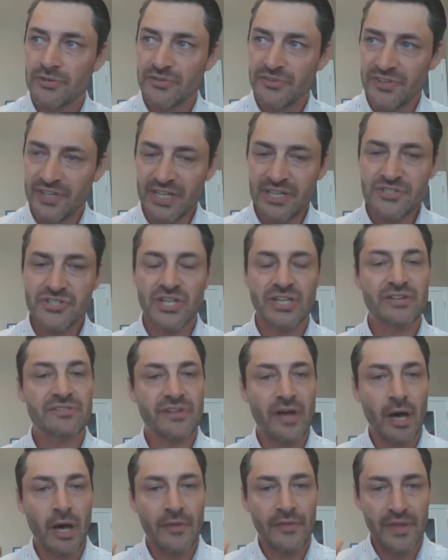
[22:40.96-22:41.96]
teachings
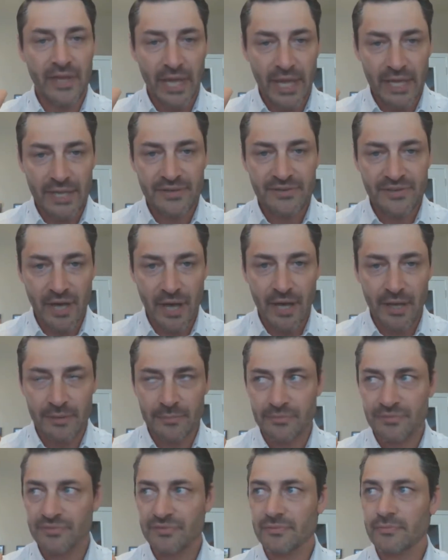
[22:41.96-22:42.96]
on the end
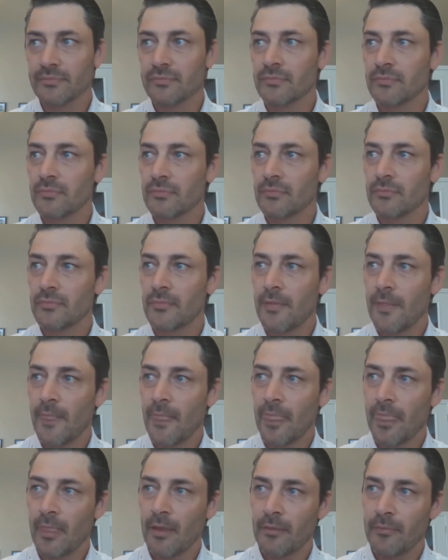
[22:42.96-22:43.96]
times,
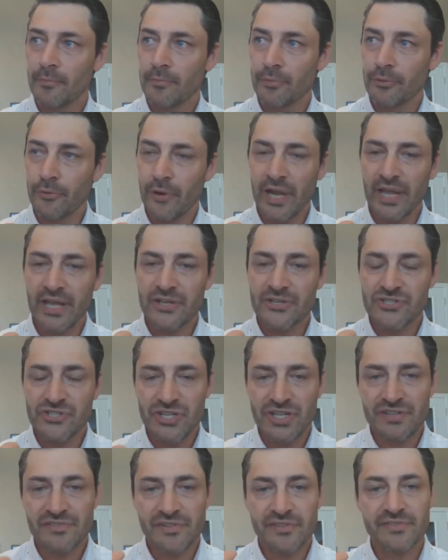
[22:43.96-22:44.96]
praying
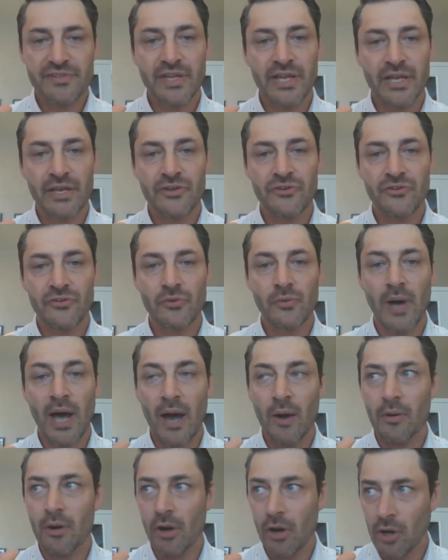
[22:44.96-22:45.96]
Jesus into
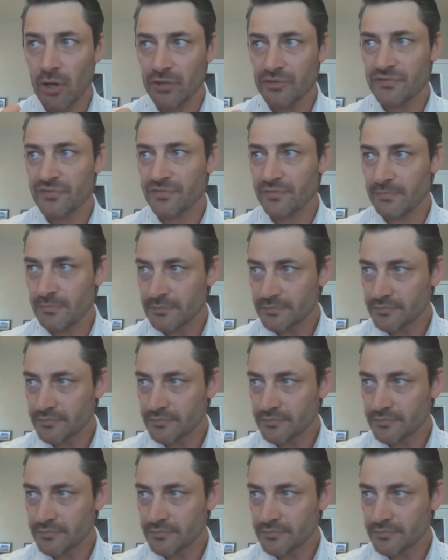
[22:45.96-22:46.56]
our hearts.